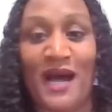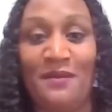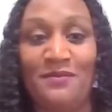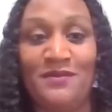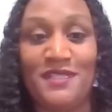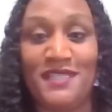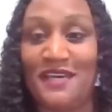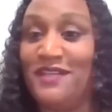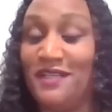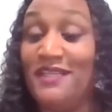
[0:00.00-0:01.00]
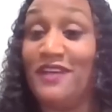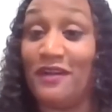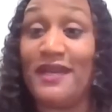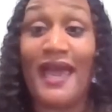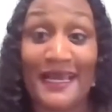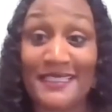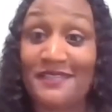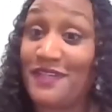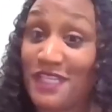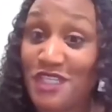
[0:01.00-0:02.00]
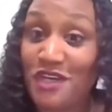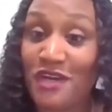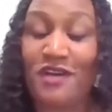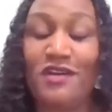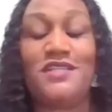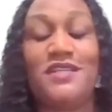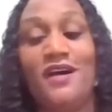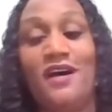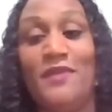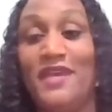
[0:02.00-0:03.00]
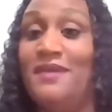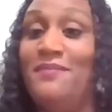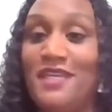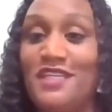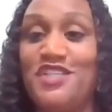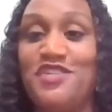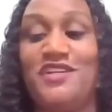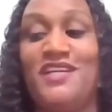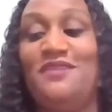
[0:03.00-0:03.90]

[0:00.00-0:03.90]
I'm definitely very active in the church and in ministry,